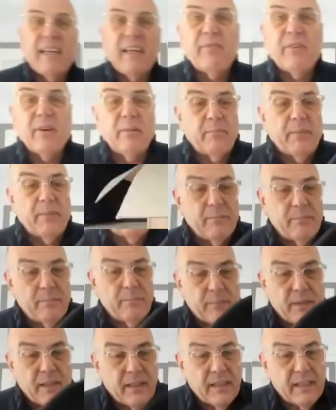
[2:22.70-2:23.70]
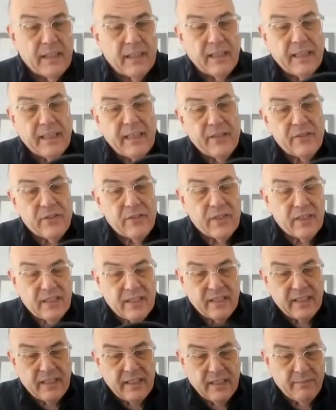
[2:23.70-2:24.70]
if I'm being polite, I guess.
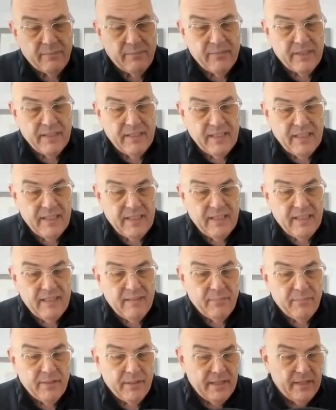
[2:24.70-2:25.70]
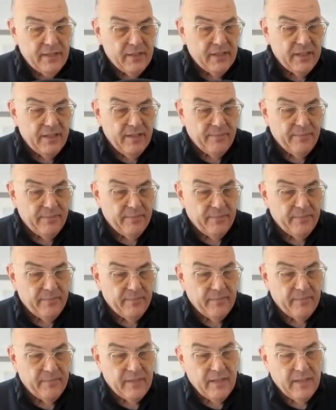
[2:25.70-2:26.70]
But there's a
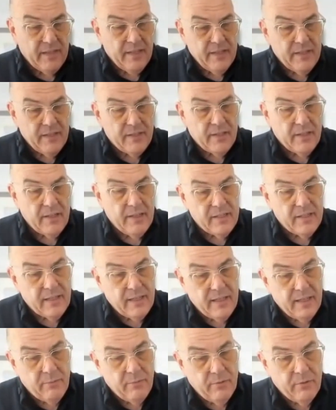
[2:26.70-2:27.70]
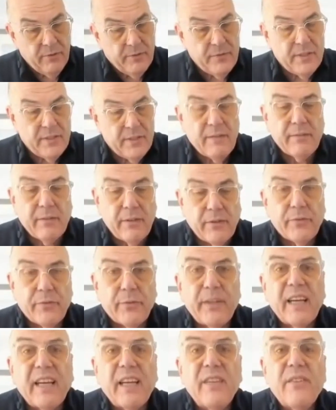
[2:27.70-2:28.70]
size label of 7
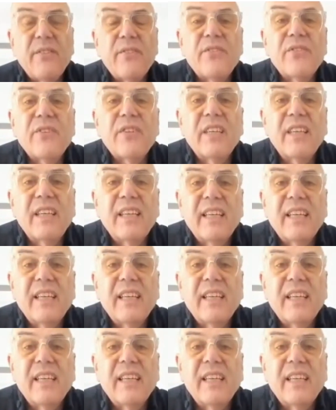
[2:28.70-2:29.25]
3/8